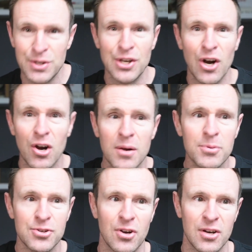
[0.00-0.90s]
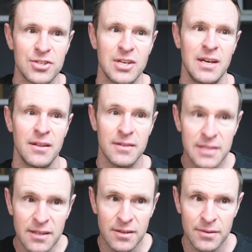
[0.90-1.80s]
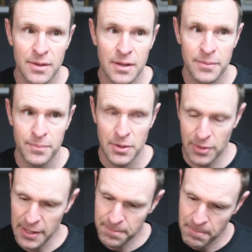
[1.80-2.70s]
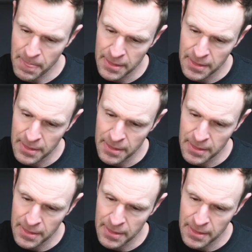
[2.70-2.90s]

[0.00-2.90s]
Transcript: You can arbitrage the deal, okay?